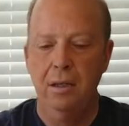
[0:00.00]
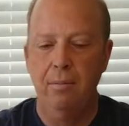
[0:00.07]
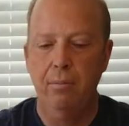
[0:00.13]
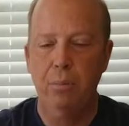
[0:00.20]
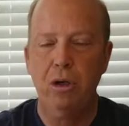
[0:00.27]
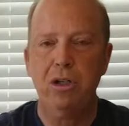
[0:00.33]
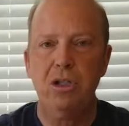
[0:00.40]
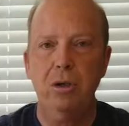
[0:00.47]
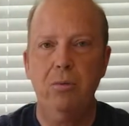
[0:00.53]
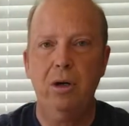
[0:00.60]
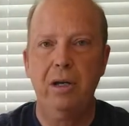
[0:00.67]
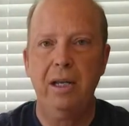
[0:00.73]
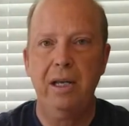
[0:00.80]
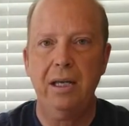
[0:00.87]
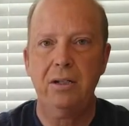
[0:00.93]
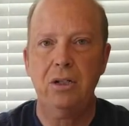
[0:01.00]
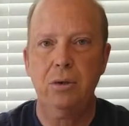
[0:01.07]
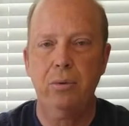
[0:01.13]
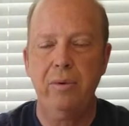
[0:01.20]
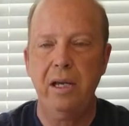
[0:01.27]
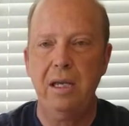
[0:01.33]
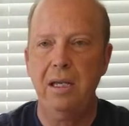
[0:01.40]
Books you want to get to
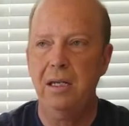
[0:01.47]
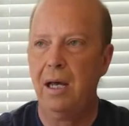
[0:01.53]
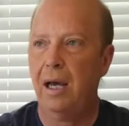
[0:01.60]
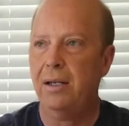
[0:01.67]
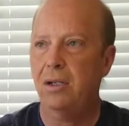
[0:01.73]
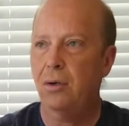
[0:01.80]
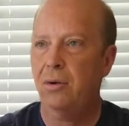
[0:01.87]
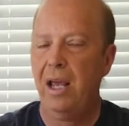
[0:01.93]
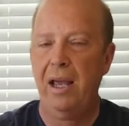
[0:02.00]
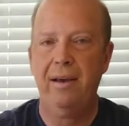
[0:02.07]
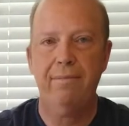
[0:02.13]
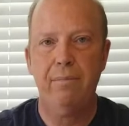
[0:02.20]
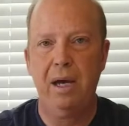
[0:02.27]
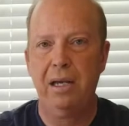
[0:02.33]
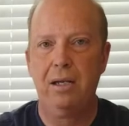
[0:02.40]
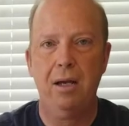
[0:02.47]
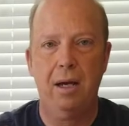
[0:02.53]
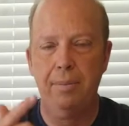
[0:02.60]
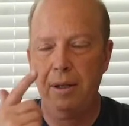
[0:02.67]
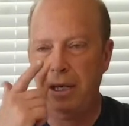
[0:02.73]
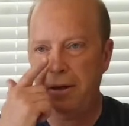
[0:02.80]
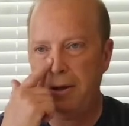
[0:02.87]
read. I don't have my
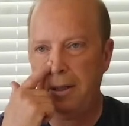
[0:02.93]
copy here.